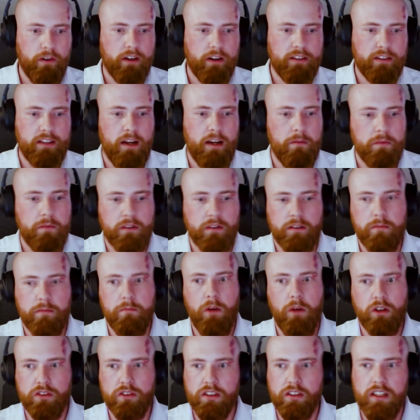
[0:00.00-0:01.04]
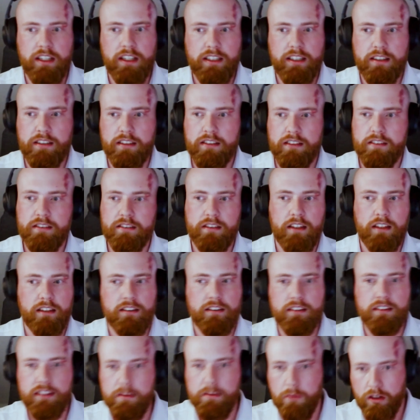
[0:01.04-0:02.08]
for example, modulators
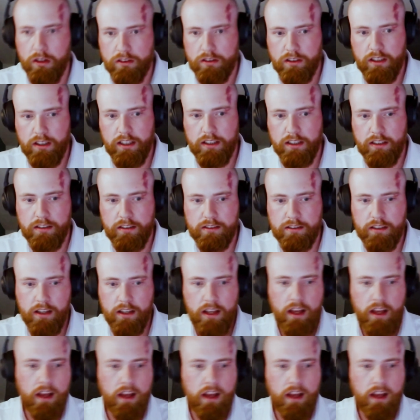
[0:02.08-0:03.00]
and demodulators,